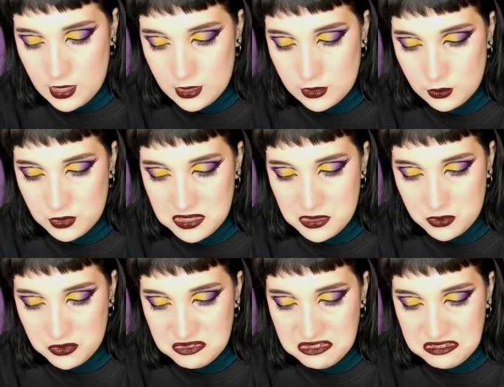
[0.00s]
as with
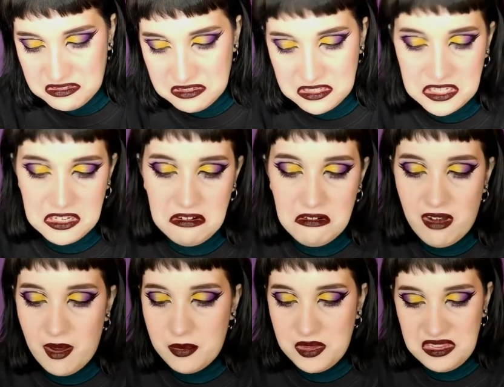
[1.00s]
those
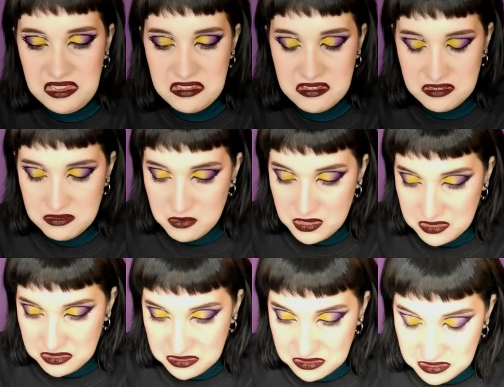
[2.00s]
crappy
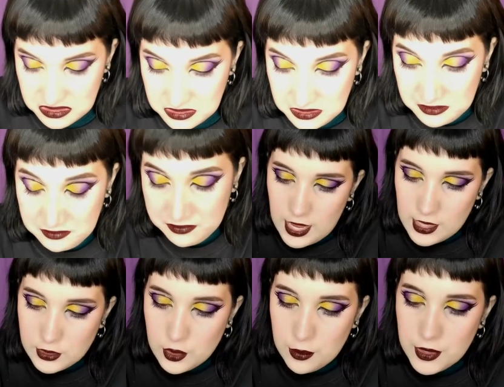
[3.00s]
ones. I
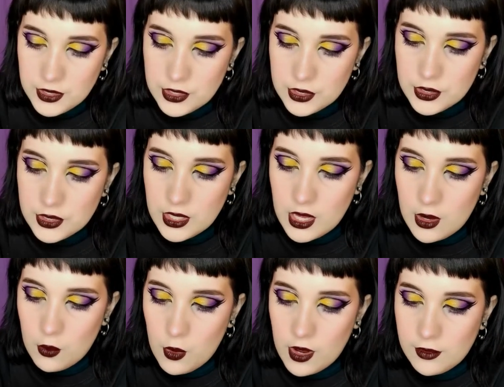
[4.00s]
also purchased
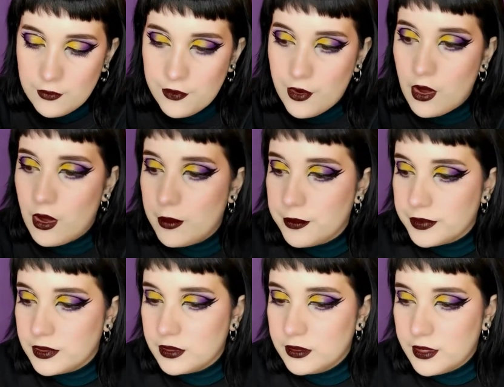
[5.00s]
one
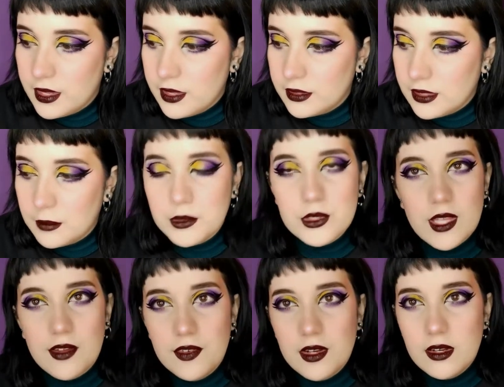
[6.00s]
from the
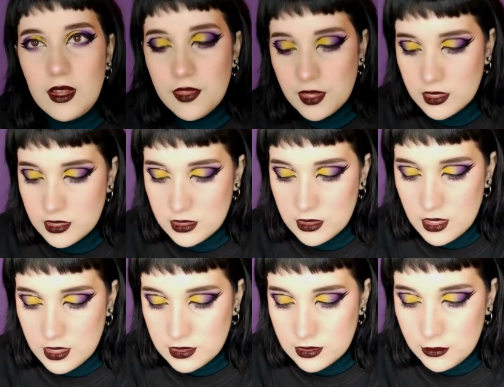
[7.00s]
W7, I think
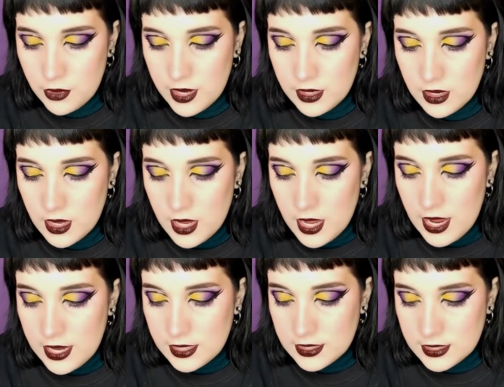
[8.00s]
it's the brand,
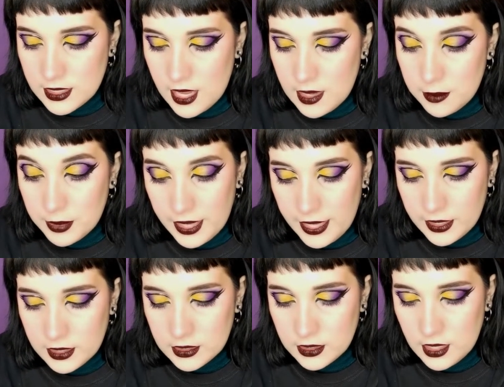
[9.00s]
and it's a
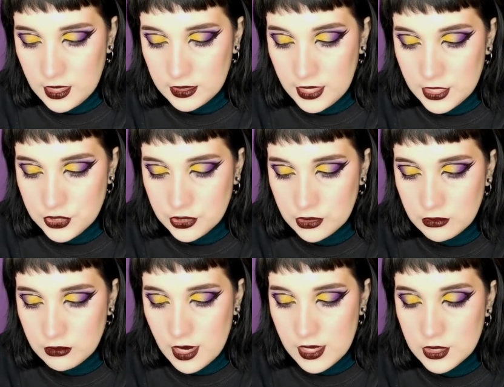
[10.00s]
black lash
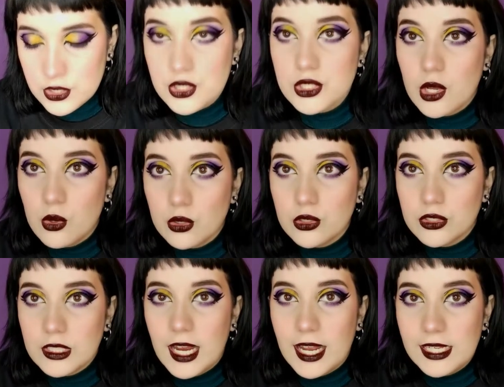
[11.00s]
glue, and it's so
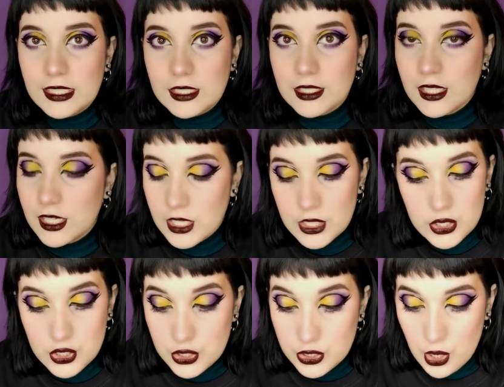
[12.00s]
good, guys.
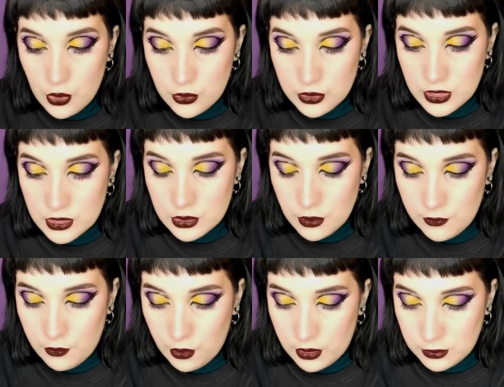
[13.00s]
So good and so
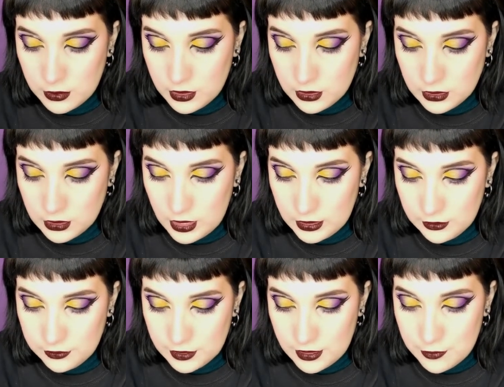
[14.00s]
affordable. I
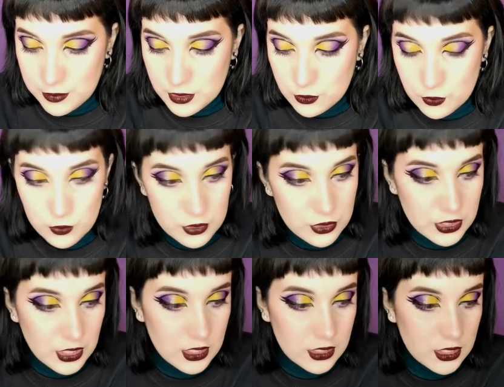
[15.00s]
love it. I've been
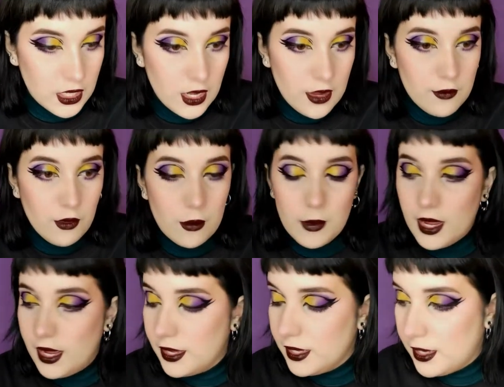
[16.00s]
using it for
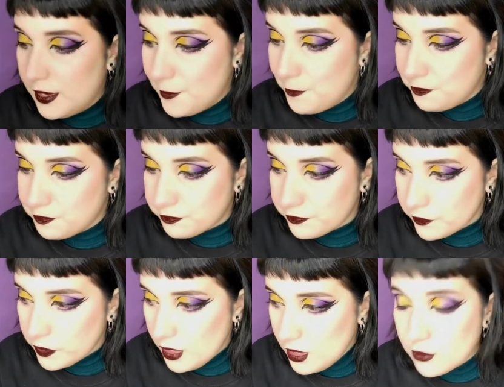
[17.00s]
my
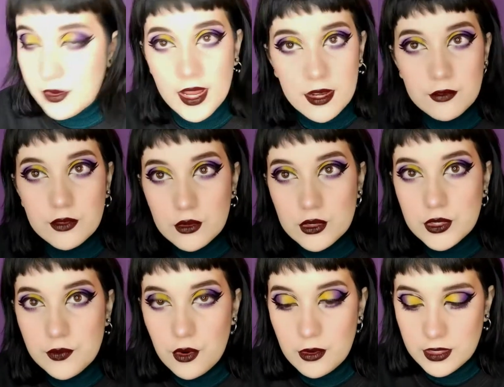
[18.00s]
creative
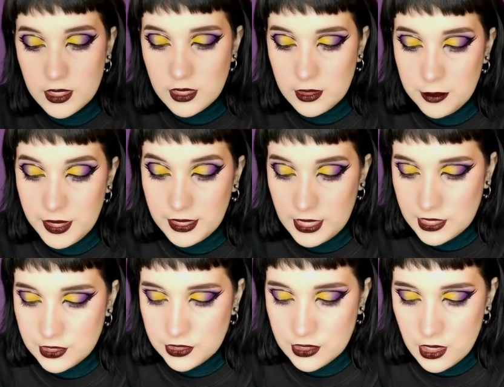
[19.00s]
looks, for the big
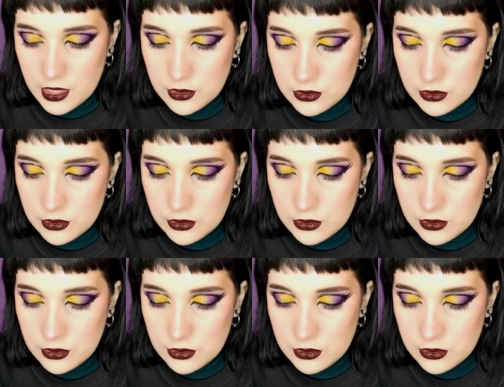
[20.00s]
lashes that I